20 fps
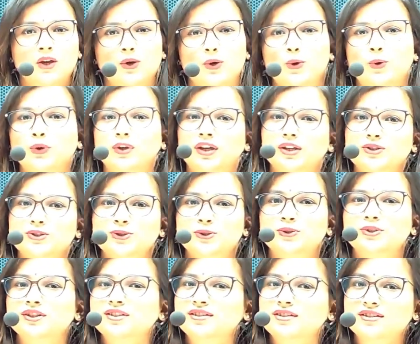Okay, so
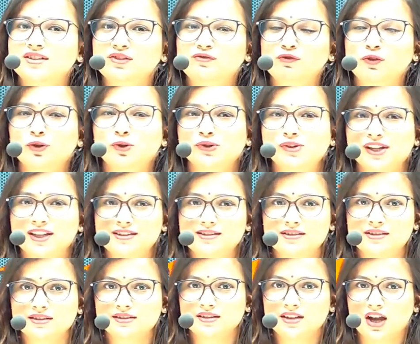this is it for today's
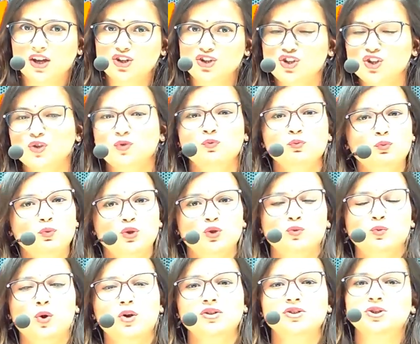discussion, which
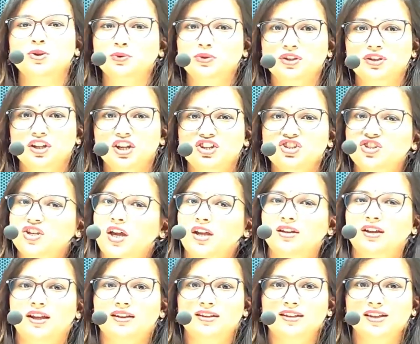was euthanasia and
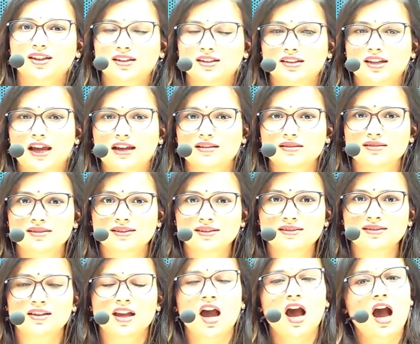ethical
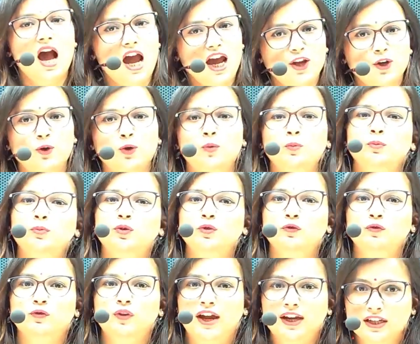analysis. I hope you
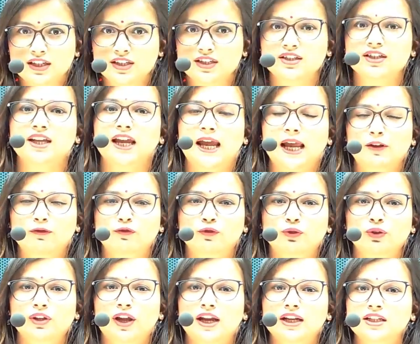find it
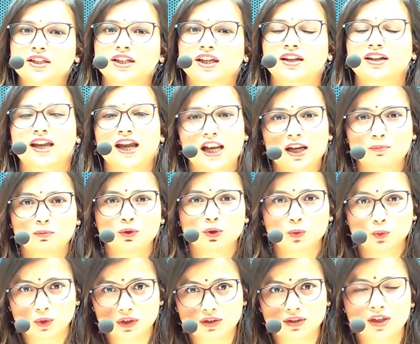helpful and it can help you
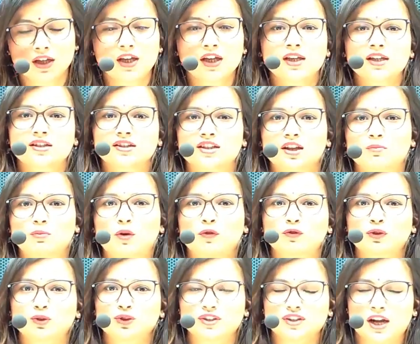with some of
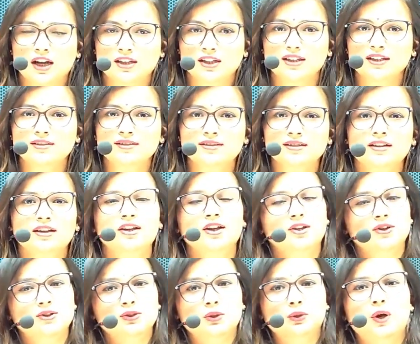your studies.
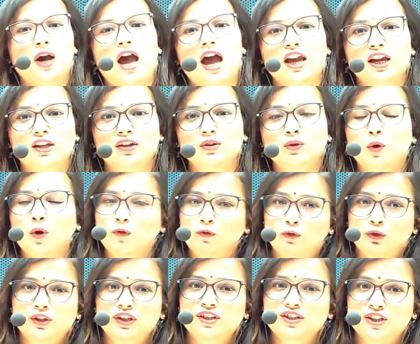So I'll
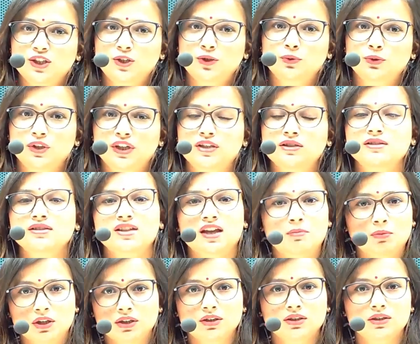hopefully see you in
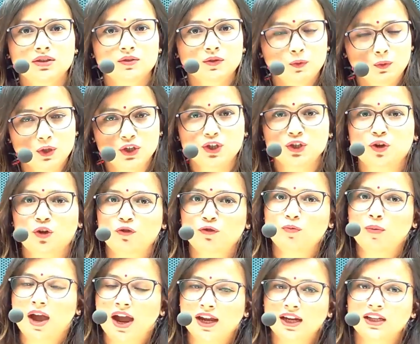some other video of
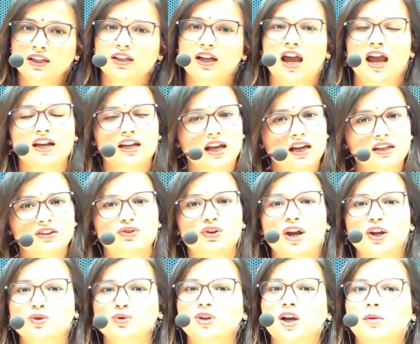mine, and I'll
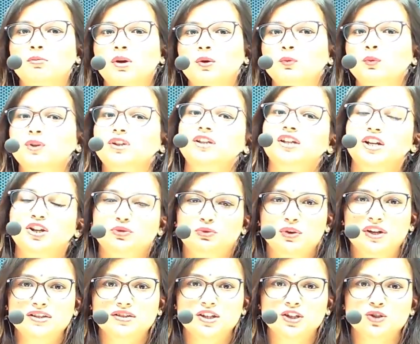try to come up with an
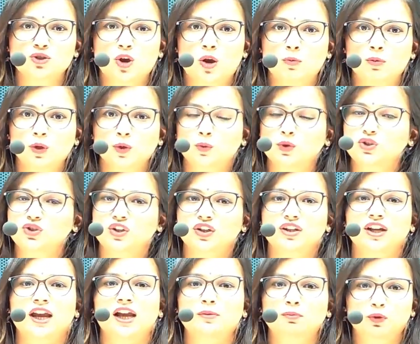interesting topic which can
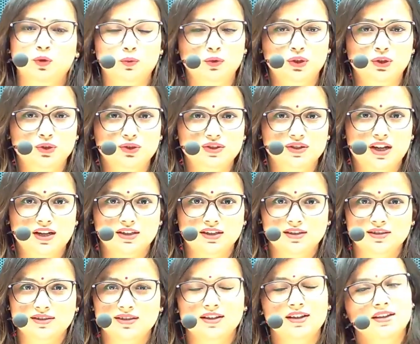help you with your
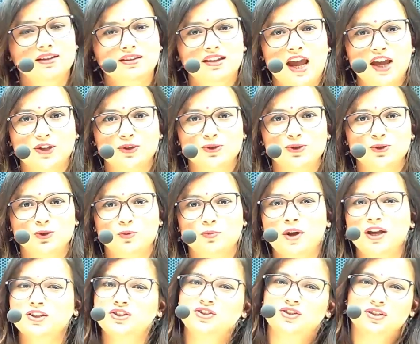studies. Thank you so
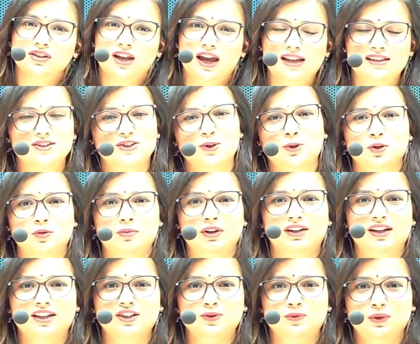much. I'll see you in my
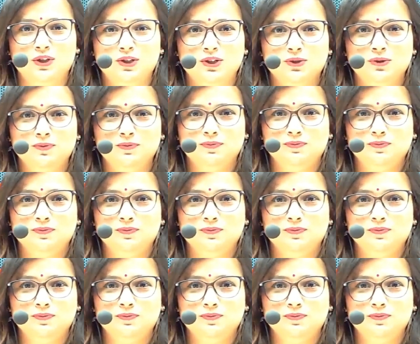next video.